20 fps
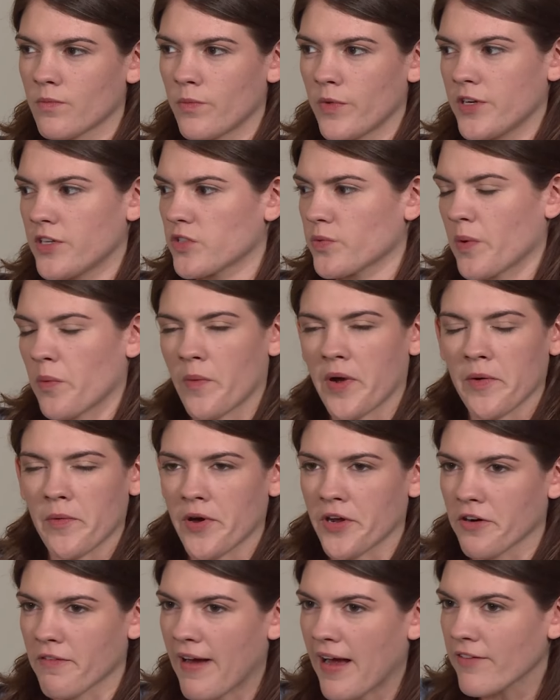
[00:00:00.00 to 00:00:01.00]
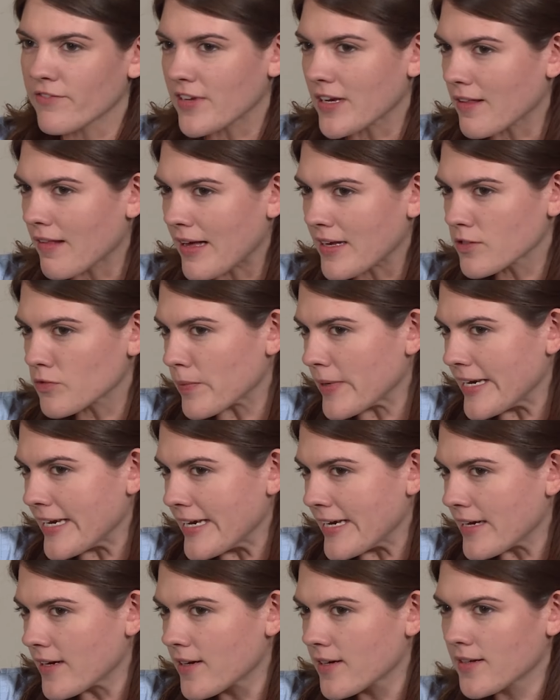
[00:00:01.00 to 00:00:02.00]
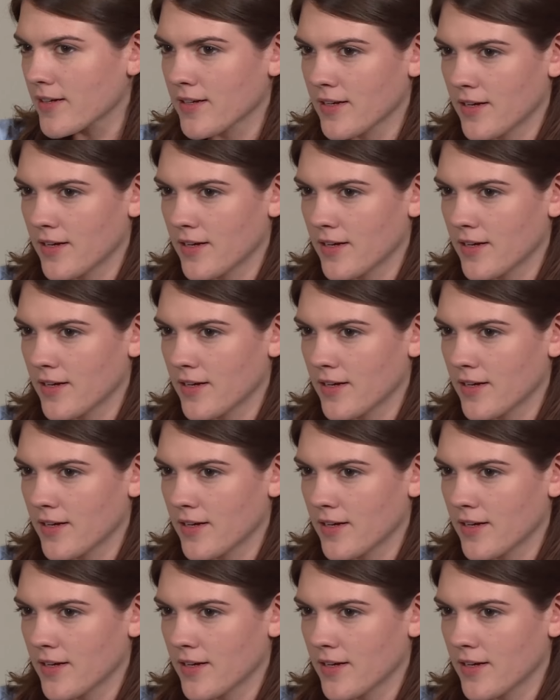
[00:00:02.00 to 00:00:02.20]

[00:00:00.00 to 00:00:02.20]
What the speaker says: We just went whitewater rafting last week.